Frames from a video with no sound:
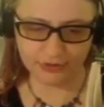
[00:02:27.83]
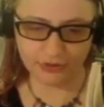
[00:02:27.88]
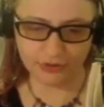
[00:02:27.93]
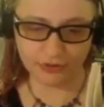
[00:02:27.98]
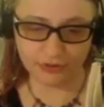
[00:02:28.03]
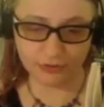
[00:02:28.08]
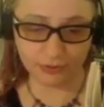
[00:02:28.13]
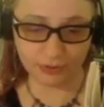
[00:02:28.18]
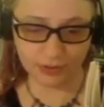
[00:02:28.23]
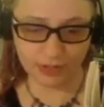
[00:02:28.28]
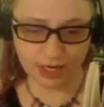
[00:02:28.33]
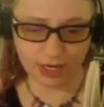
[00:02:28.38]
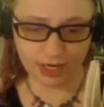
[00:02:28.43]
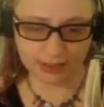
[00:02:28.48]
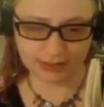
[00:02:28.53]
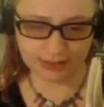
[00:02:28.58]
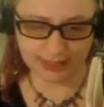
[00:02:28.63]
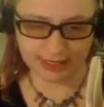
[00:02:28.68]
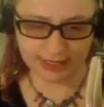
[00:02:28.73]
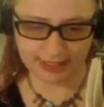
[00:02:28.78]
You will
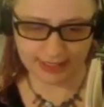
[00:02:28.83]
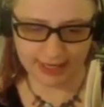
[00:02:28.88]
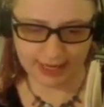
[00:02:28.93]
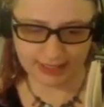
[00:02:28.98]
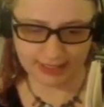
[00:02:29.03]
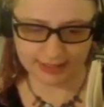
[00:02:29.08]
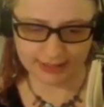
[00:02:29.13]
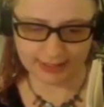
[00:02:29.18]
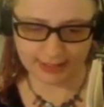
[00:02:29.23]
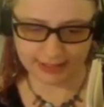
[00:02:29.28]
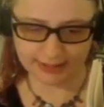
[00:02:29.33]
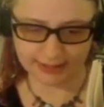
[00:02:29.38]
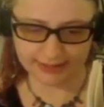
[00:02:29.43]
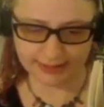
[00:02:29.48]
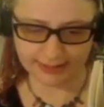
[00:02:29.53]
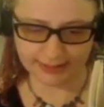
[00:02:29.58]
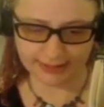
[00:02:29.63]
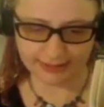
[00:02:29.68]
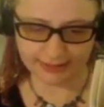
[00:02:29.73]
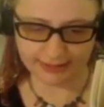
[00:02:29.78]
not die yet, I
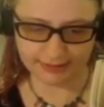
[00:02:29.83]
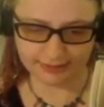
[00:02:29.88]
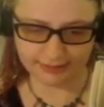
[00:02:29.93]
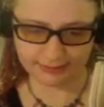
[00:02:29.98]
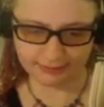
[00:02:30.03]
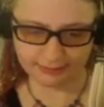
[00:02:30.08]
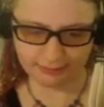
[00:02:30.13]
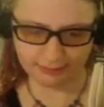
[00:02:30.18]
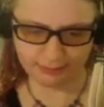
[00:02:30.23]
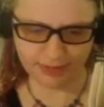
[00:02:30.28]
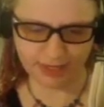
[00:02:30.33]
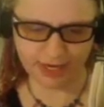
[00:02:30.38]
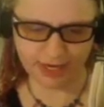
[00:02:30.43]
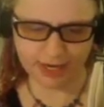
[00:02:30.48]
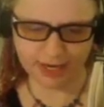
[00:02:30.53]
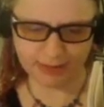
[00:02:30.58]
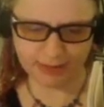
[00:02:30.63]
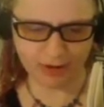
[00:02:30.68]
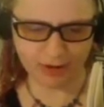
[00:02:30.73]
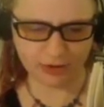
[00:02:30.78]
said. But I
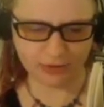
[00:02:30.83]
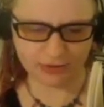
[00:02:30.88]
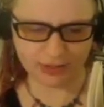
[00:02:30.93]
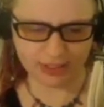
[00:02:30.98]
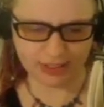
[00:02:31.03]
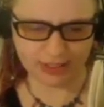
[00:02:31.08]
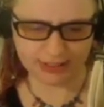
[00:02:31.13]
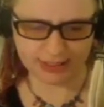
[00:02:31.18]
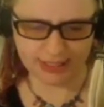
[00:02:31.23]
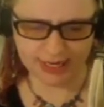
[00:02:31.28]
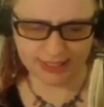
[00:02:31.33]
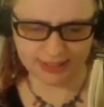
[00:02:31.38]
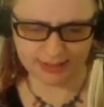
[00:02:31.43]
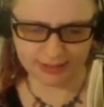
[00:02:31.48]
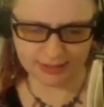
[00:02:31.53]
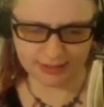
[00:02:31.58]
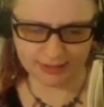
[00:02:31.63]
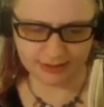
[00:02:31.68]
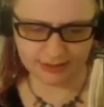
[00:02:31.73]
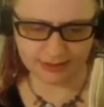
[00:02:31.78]
am already dead.
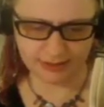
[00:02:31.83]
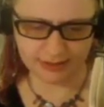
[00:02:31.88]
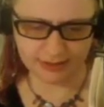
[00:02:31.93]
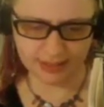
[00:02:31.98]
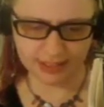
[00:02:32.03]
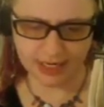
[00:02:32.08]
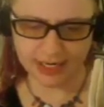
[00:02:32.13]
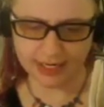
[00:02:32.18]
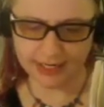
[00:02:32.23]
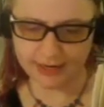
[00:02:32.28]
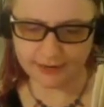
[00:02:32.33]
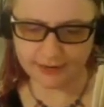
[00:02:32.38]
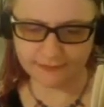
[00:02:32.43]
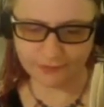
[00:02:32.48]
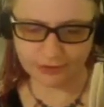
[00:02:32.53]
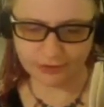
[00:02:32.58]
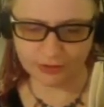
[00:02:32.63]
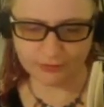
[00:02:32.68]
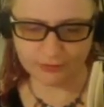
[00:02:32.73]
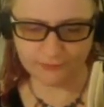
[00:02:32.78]
I never
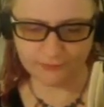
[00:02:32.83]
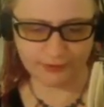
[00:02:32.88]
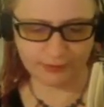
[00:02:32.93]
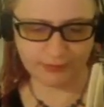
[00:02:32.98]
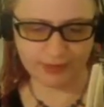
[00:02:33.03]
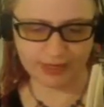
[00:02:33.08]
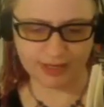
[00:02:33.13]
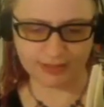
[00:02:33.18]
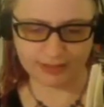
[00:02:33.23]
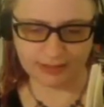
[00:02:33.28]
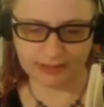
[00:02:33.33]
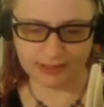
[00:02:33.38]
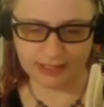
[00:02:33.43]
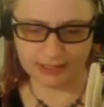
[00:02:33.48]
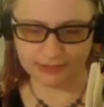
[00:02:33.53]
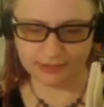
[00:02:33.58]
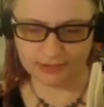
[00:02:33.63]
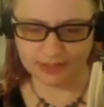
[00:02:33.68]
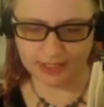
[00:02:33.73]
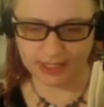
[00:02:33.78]
knew if he meant on the
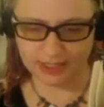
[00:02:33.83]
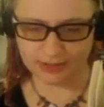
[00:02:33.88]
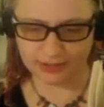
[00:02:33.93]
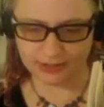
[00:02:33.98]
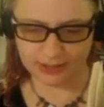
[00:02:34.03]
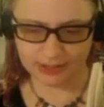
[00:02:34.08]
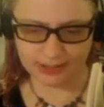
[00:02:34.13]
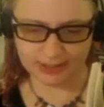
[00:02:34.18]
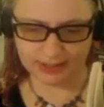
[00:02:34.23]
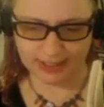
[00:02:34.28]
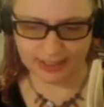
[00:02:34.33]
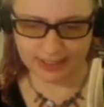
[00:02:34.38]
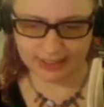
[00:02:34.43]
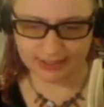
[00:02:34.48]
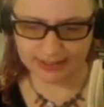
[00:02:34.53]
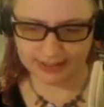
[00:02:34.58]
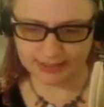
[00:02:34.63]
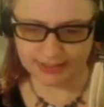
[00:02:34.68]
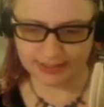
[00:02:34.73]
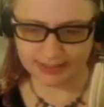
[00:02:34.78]
outside or inside
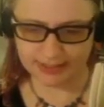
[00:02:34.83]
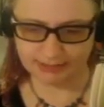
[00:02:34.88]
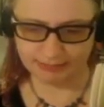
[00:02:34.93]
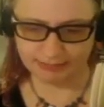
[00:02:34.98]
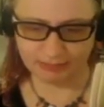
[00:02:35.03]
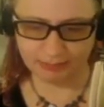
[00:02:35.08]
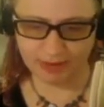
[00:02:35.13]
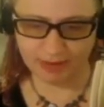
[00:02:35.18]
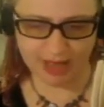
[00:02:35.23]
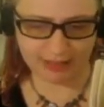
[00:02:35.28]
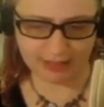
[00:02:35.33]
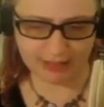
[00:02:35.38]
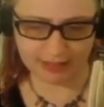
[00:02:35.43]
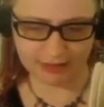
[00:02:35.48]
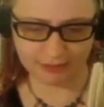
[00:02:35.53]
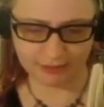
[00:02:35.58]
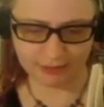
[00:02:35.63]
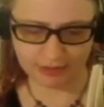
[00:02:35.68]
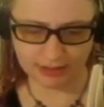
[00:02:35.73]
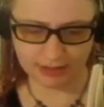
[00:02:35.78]
as he slipped back
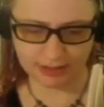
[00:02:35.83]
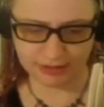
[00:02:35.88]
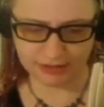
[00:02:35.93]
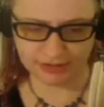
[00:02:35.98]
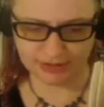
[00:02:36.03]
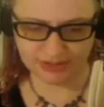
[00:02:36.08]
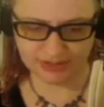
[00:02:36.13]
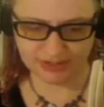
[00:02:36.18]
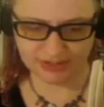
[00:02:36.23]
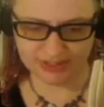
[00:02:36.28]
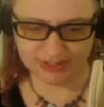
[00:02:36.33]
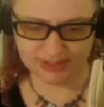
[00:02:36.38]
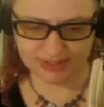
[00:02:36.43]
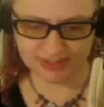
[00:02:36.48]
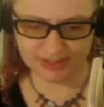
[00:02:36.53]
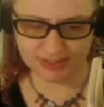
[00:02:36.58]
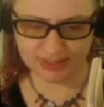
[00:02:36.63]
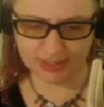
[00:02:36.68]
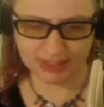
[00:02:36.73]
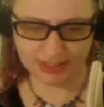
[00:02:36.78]
into
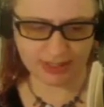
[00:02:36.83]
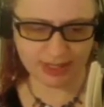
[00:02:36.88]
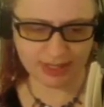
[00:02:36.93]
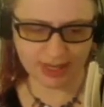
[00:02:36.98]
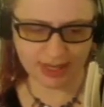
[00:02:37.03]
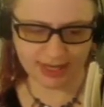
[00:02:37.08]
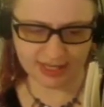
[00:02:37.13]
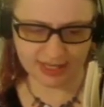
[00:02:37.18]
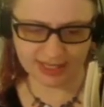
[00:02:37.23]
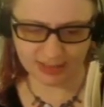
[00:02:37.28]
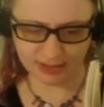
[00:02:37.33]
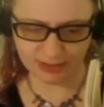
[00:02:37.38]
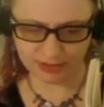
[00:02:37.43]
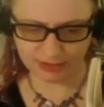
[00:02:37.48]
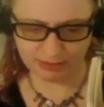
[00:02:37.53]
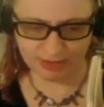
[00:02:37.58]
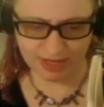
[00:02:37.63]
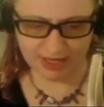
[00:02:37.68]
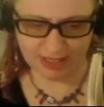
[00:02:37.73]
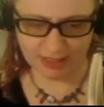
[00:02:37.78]
unconsciousness. I healed
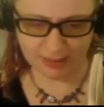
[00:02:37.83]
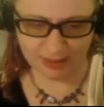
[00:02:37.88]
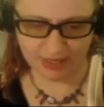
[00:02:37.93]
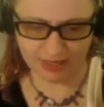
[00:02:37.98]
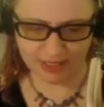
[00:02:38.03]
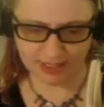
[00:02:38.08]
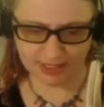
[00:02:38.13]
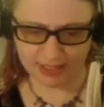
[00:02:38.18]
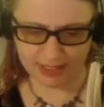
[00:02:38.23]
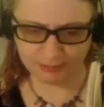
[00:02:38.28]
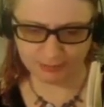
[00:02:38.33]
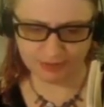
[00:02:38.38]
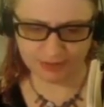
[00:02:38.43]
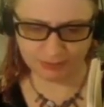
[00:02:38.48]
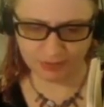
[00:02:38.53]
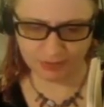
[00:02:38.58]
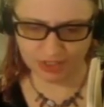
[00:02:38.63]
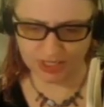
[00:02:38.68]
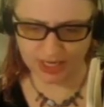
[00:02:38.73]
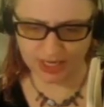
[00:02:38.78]
him anyway, helped
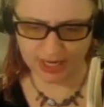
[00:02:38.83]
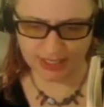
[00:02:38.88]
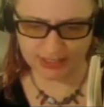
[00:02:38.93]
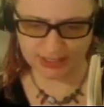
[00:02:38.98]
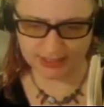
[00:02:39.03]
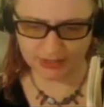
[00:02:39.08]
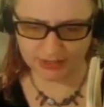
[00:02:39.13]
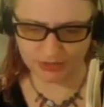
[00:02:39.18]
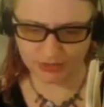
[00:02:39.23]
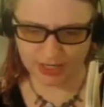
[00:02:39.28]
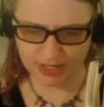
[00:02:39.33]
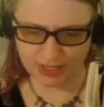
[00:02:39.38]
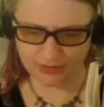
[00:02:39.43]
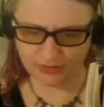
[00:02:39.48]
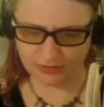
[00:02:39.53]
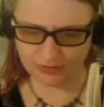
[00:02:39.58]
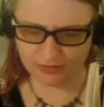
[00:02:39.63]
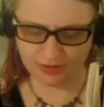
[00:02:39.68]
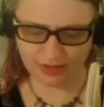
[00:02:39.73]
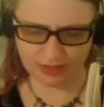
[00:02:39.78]
him regain his
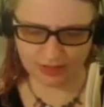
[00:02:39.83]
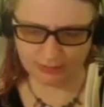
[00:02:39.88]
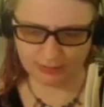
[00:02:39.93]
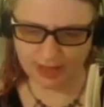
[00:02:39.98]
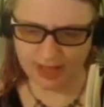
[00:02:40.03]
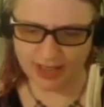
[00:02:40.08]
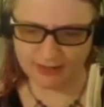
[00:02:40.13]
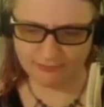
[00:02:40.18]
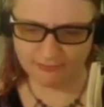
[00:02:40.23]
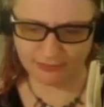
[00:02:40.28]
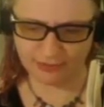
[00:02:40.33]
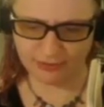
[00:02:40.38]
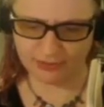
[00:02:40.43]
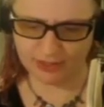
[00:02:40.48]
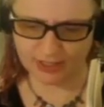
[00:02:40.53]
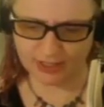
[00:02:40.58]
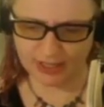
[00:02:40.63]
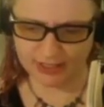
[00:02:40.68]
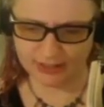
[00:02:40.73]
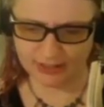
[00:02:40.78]
strength, taught him
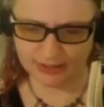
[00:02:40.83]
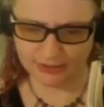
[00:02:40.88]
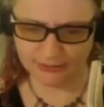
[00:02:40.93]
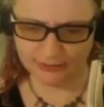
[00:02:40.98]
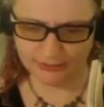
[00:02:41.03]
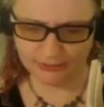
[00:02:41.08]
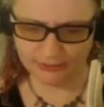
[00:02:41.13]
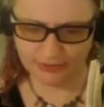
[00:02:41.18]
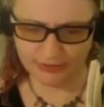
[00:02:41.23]
everything I knew.